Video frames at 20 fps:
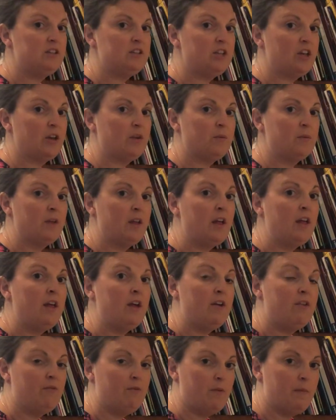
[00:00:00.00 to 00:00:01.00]
So
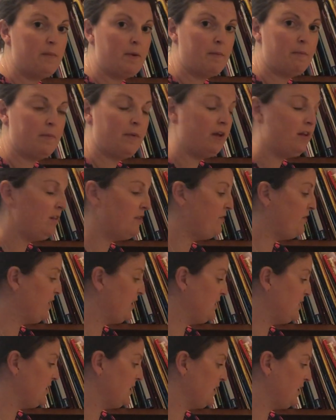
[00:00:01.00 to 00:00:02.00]
remember,
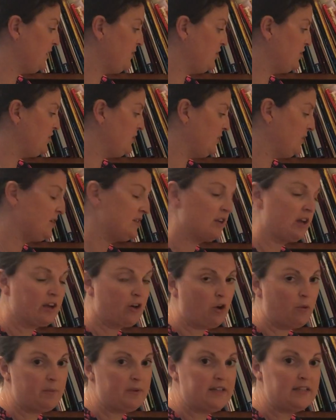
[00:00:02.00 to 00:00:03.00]
first thing I have to do is I
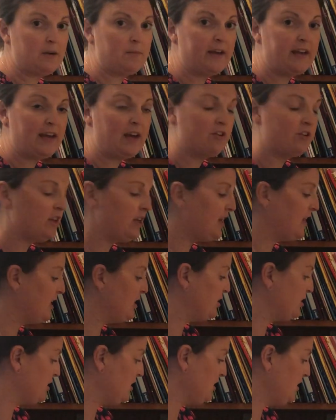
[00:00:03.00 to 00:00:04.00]
copy down my
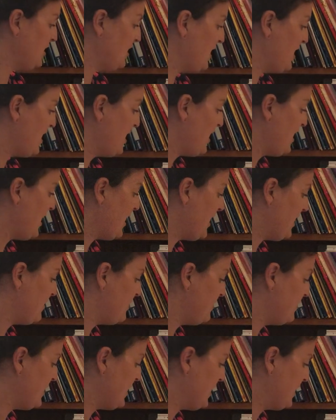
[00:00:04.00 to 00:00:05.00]
calculation, and